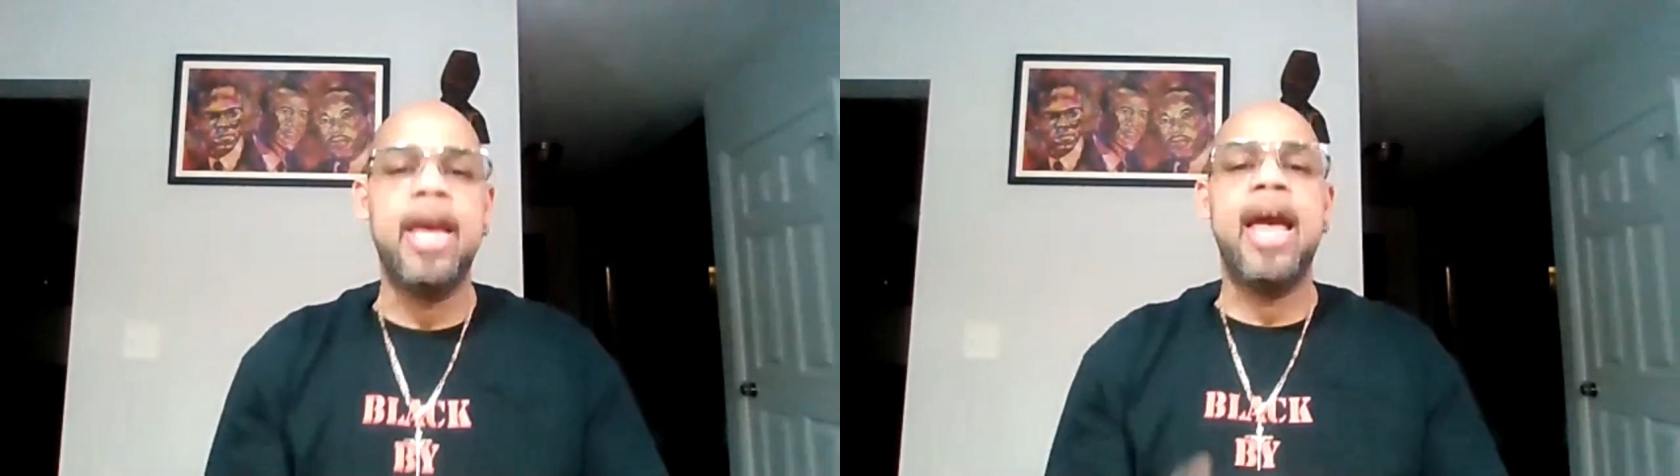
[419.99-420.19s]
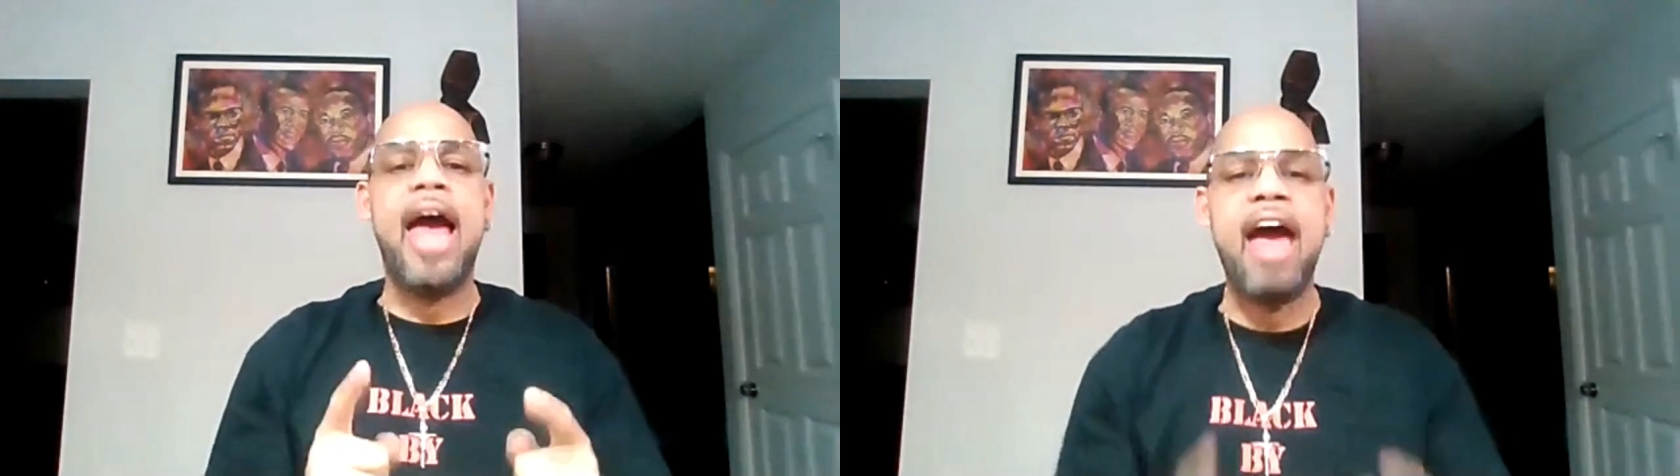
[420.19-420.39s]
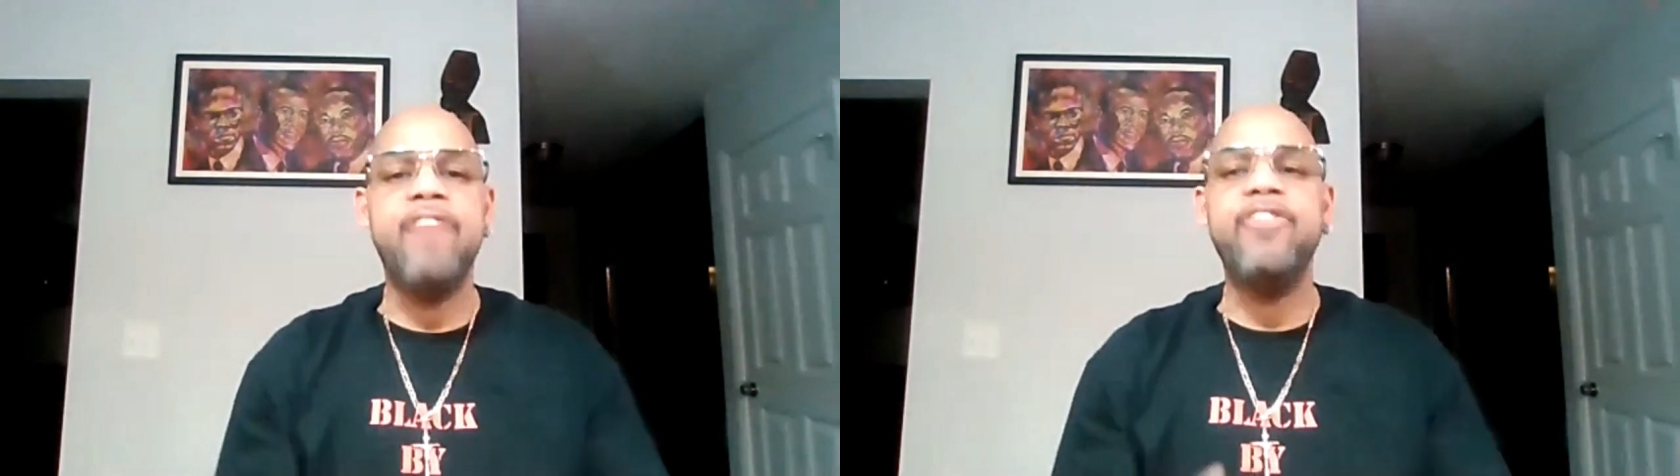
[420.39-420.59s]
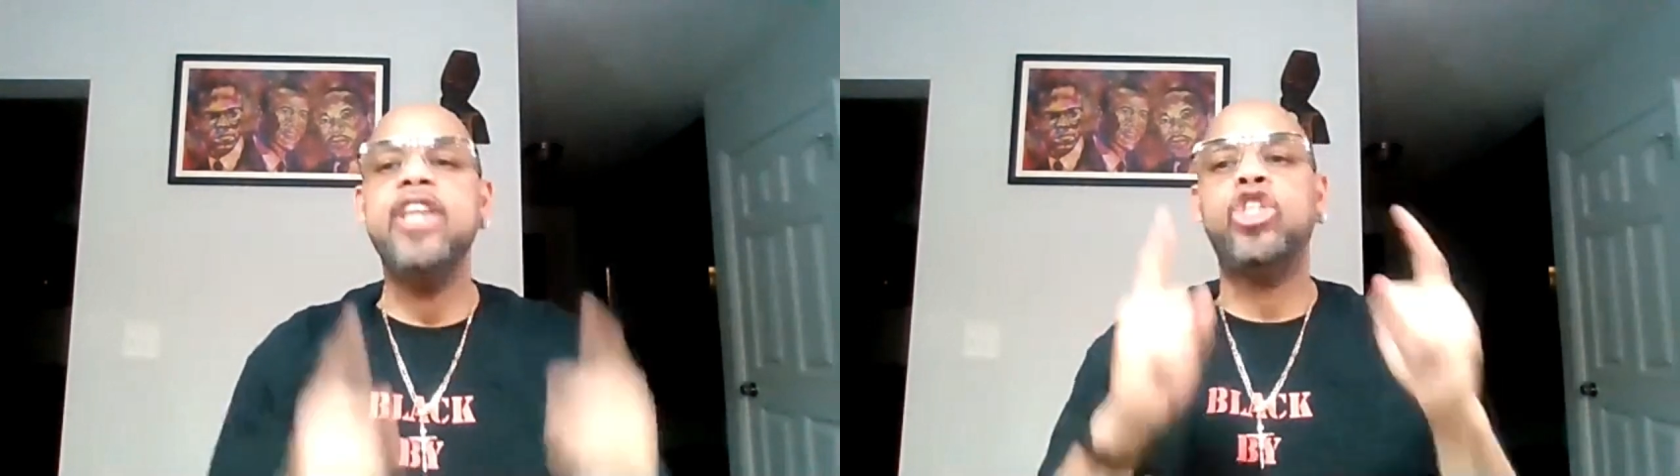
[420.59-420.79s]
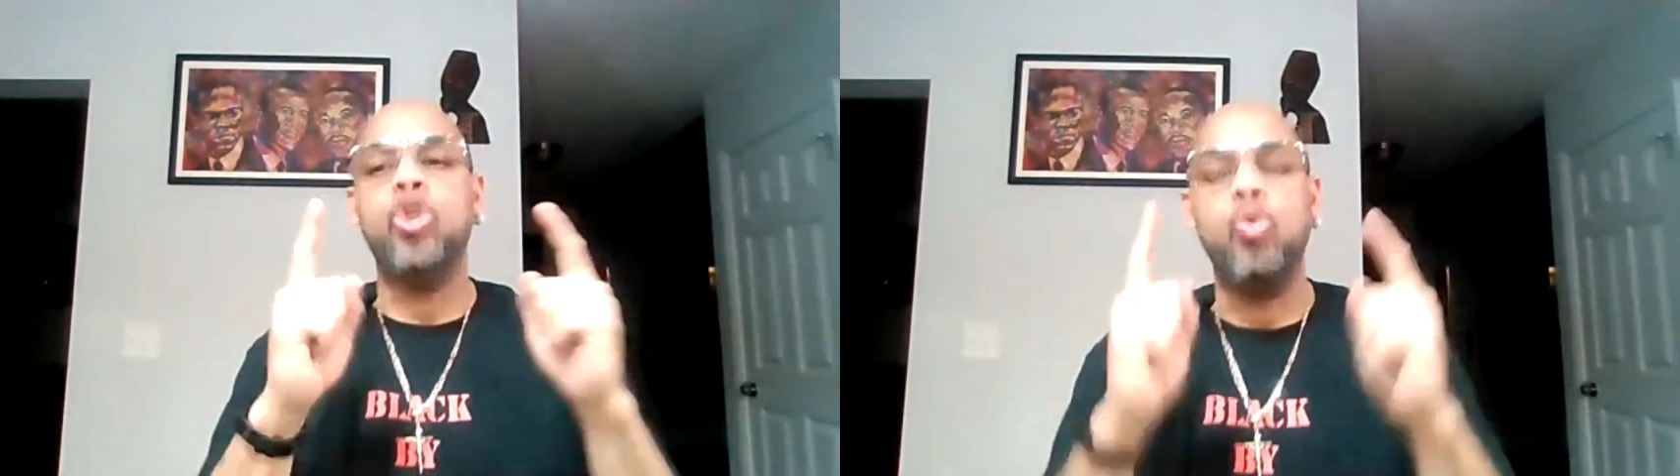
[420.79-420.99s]

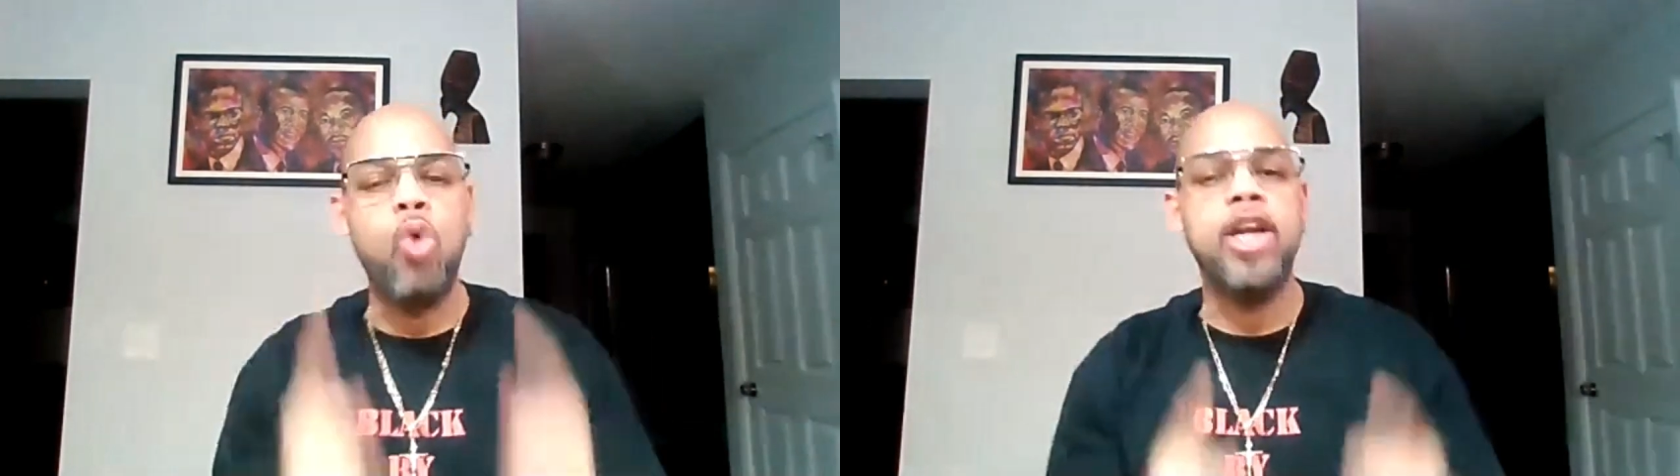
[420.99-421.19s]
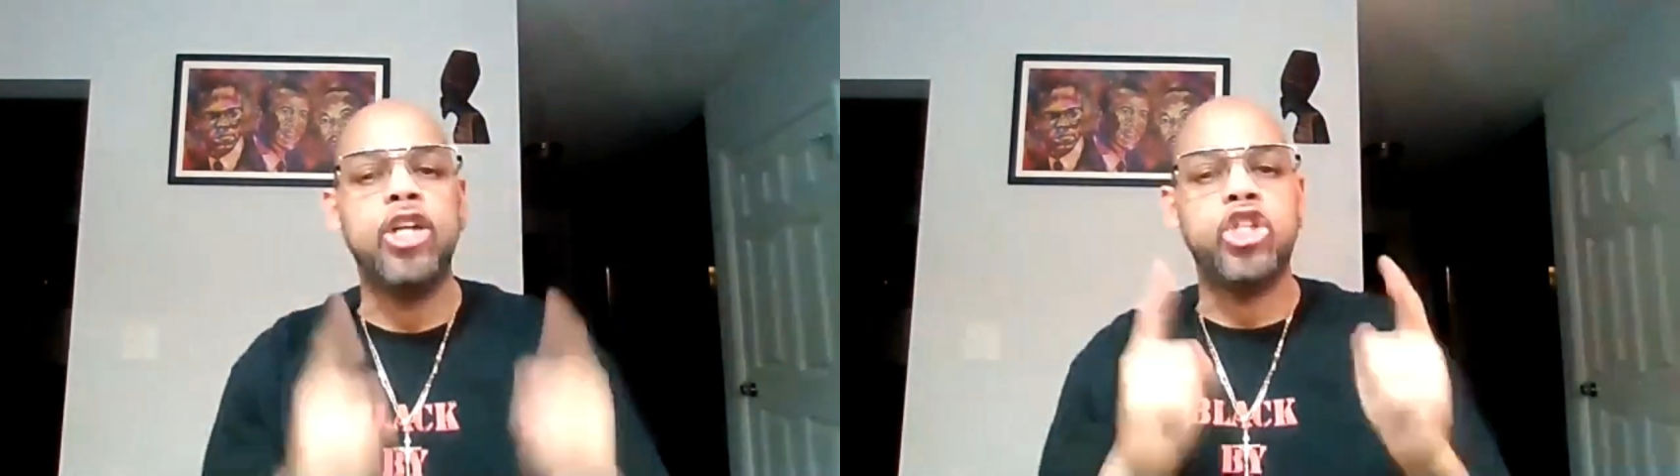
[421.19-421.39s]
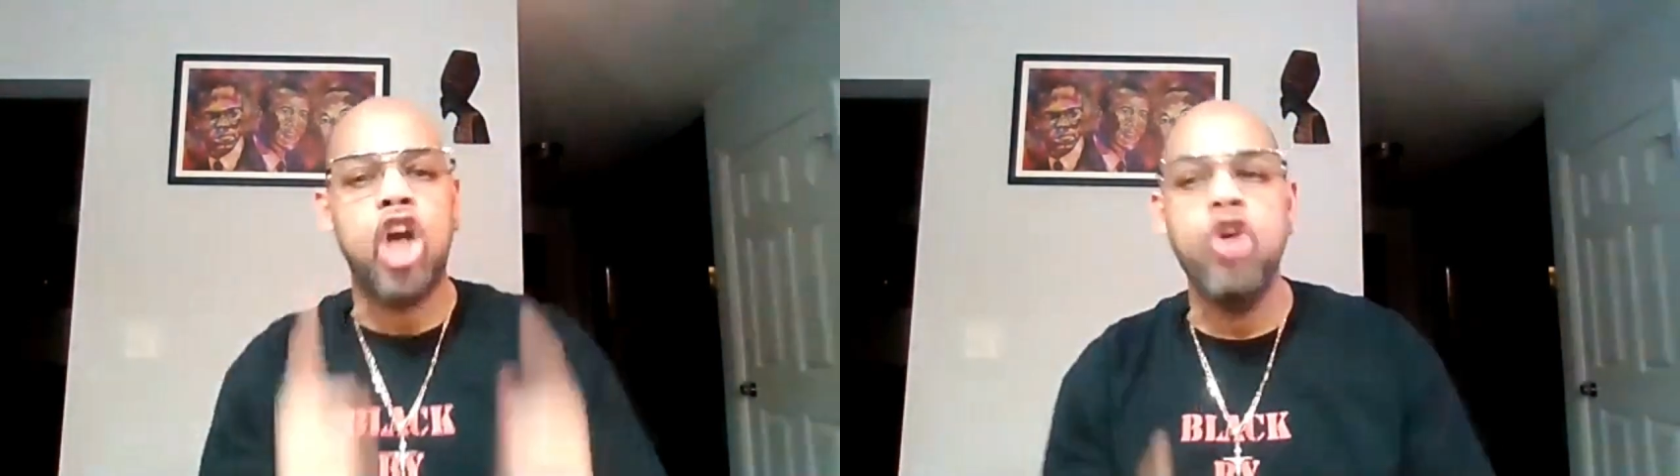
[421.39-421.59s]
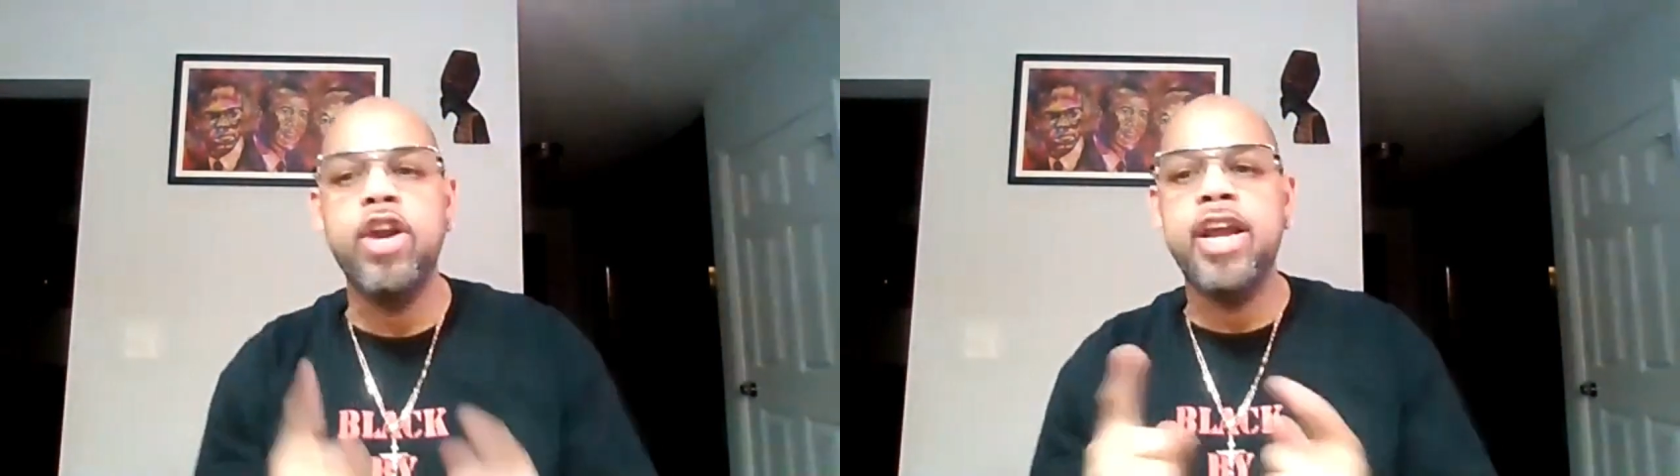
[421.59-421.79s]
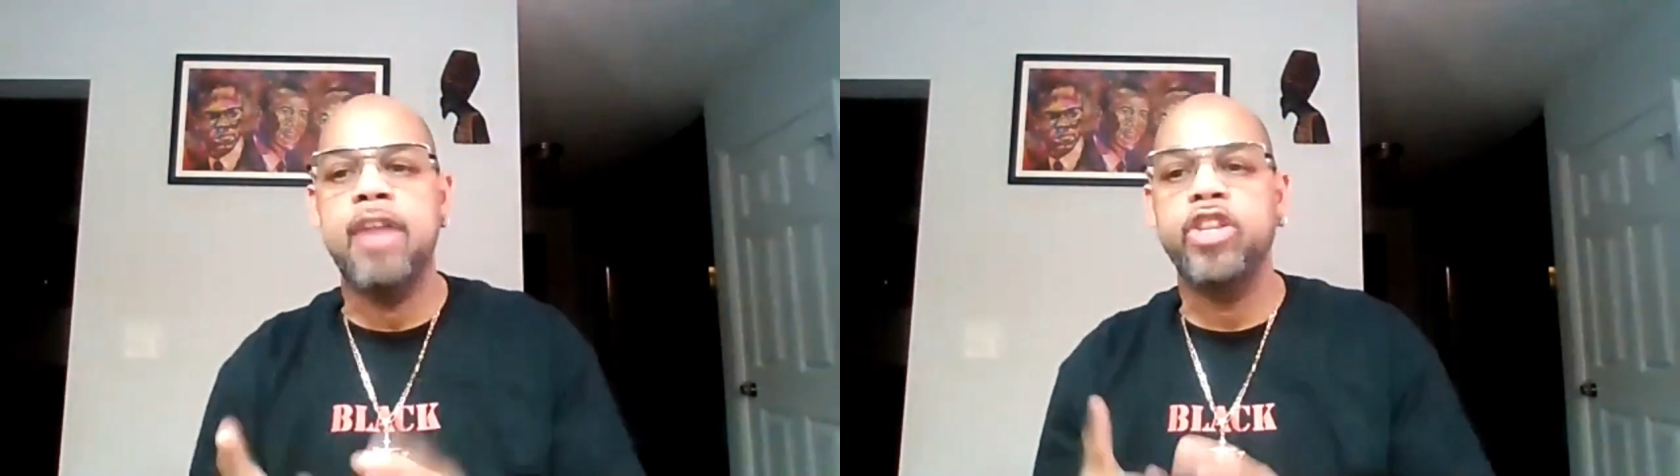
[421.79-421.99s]
having to want to turn
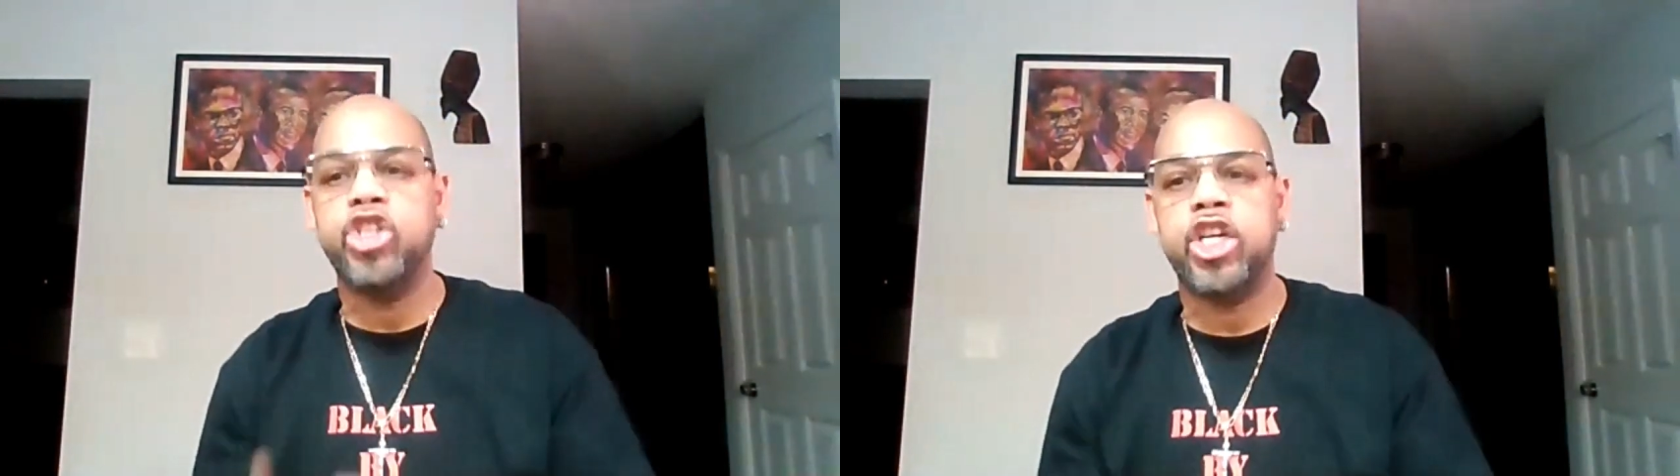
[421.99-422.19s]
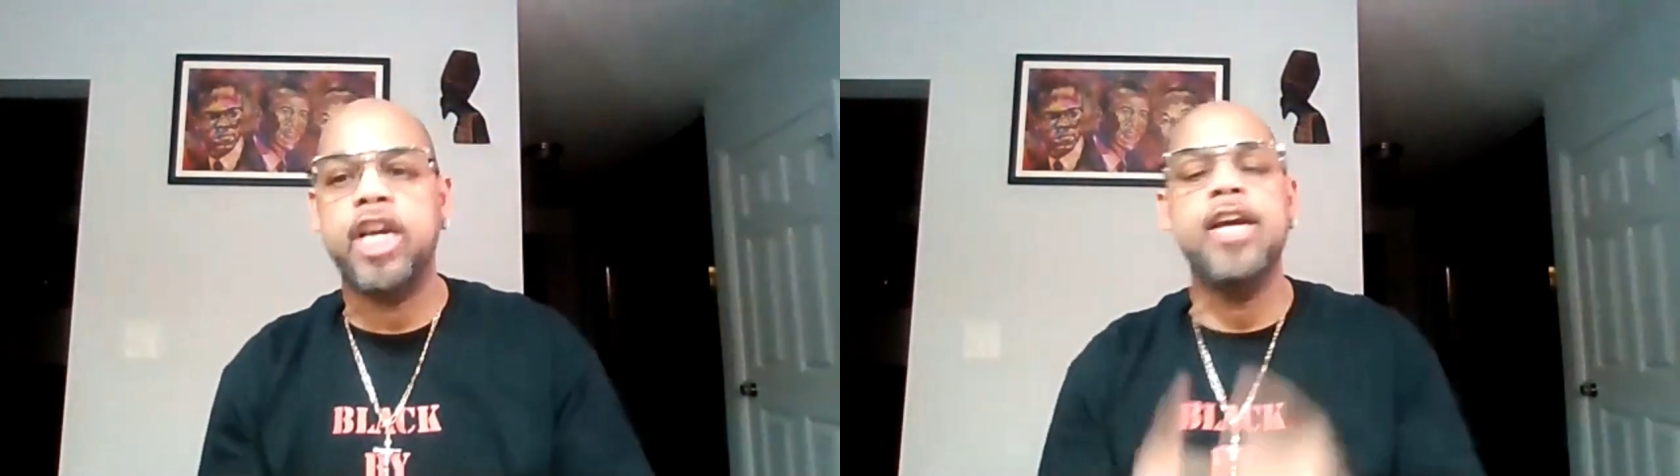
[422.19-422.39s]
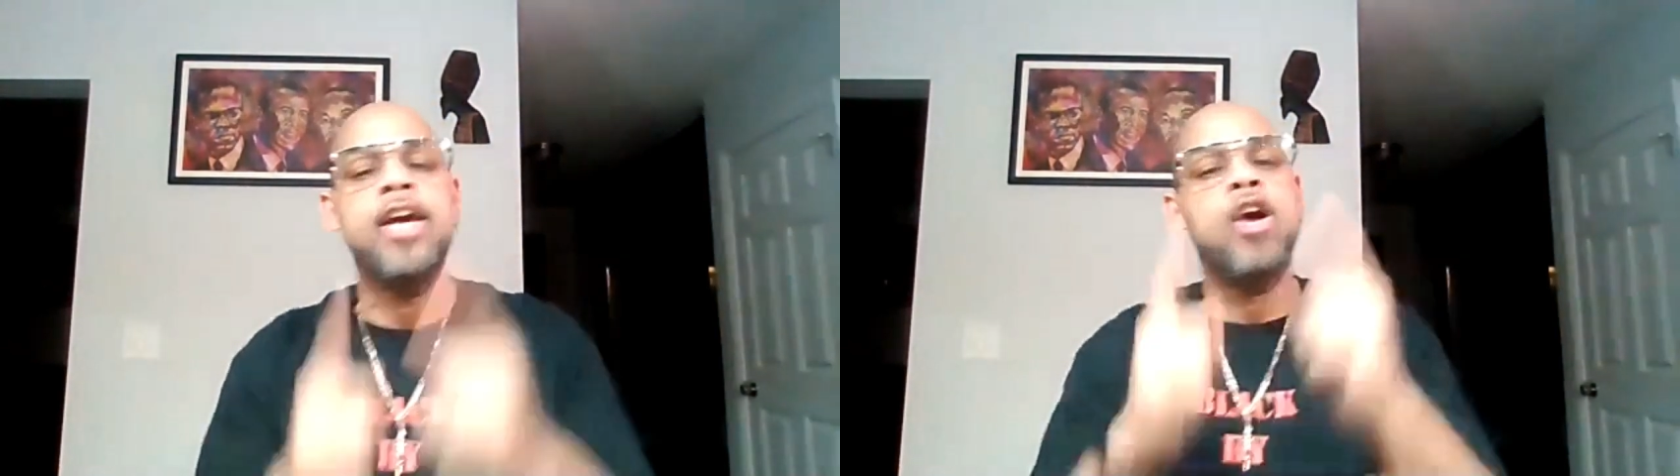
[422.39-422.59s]
the other cheek,